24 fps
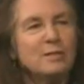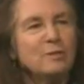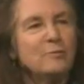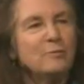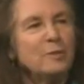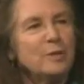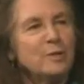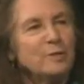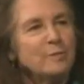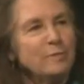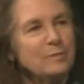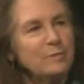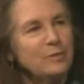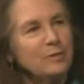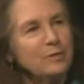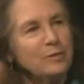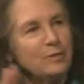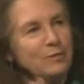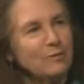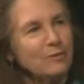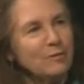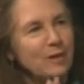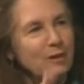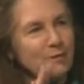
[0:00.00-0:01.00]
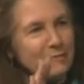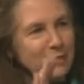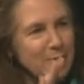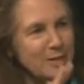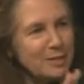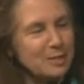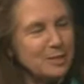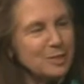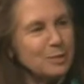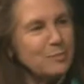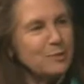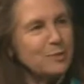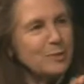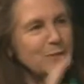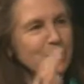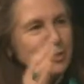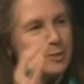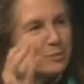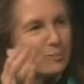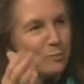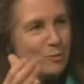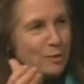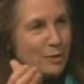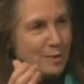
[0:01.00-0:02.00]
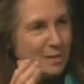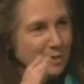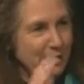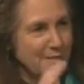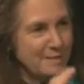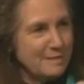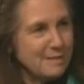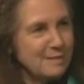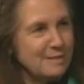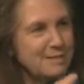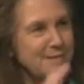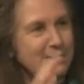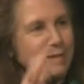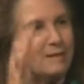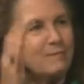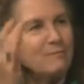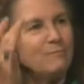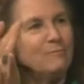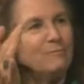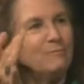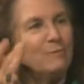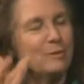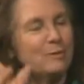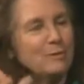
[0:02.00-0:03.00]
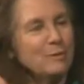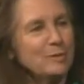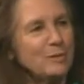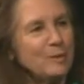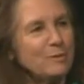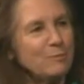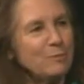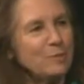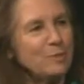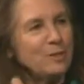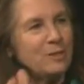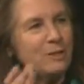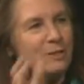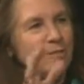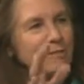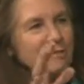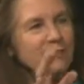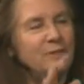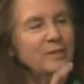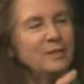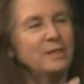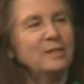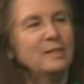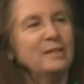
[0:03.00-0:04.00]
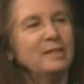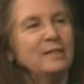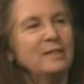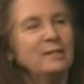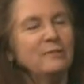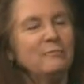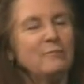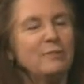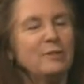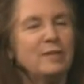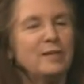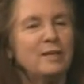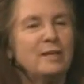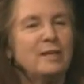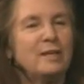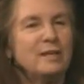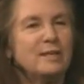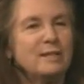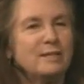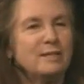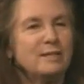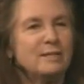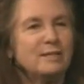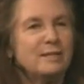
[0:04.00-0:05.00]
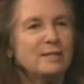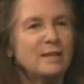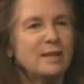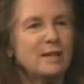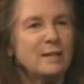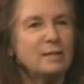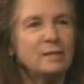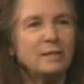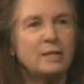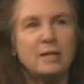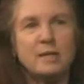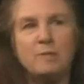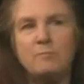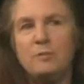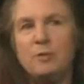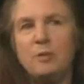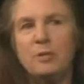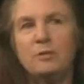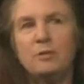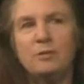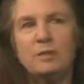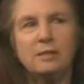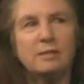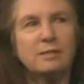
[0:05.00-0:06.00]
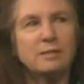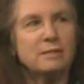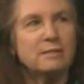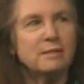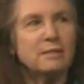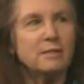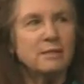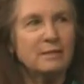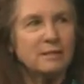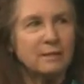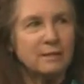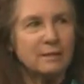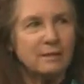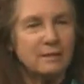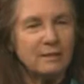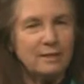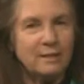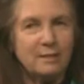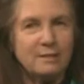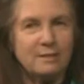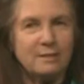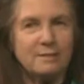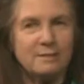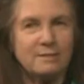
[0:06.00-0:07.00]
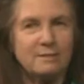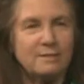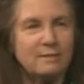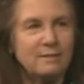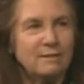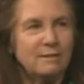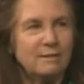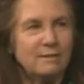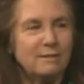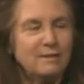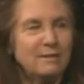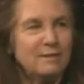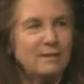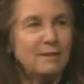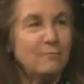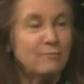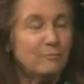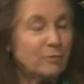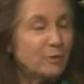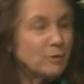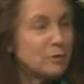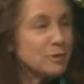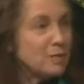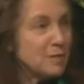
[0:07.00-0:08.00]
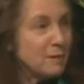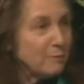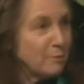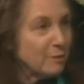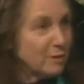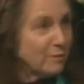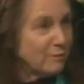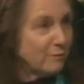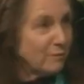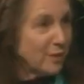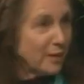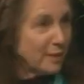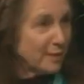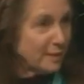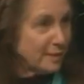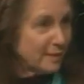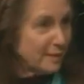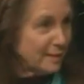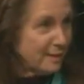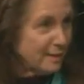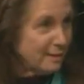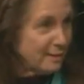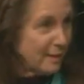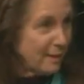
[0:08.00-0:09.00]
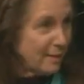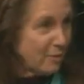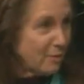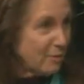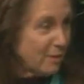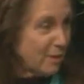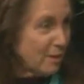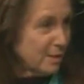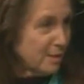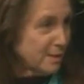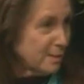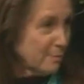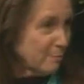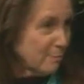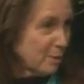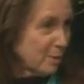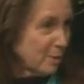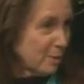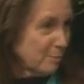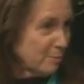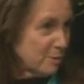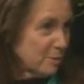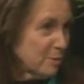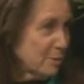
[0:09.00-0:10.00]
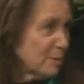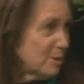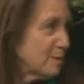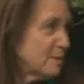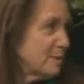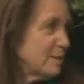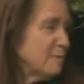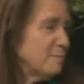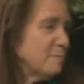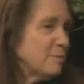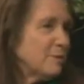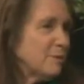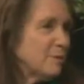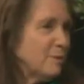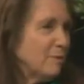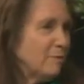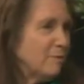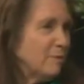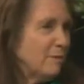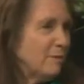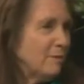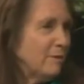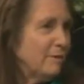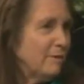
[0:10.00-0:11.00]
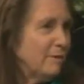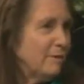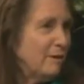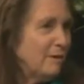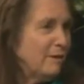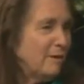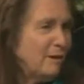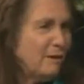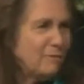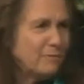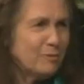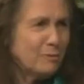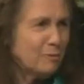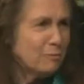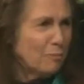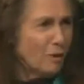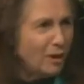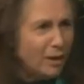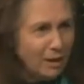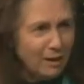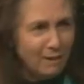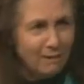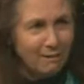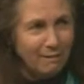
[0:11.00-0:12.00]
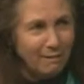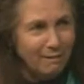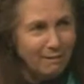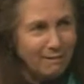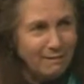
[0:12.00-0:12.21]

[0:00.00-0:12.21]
But, I've had experiences working, as I said, with someone with the hands, and then I'm hearing a song. And it's, at first I would invalidate that thought sometimes because it seems so off the wall.